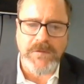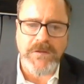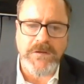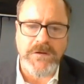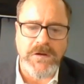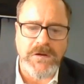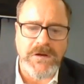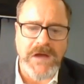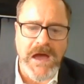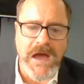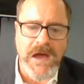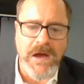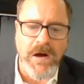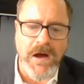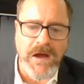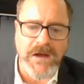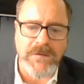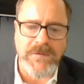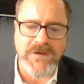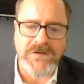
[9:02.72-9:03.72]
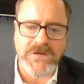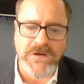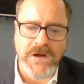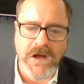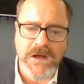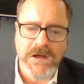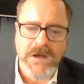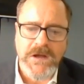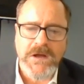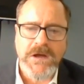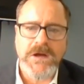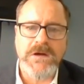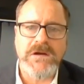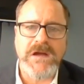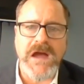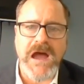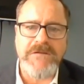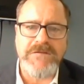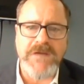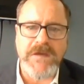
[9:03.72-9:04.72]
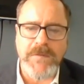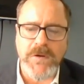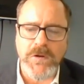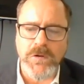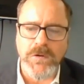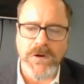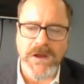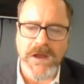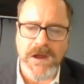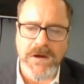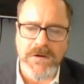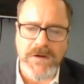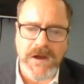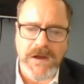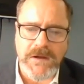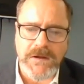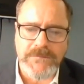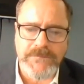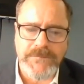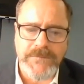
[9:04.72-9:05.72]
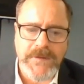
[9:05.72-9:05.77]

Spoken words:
met with the UK High Commissioner, who gave them a good hearing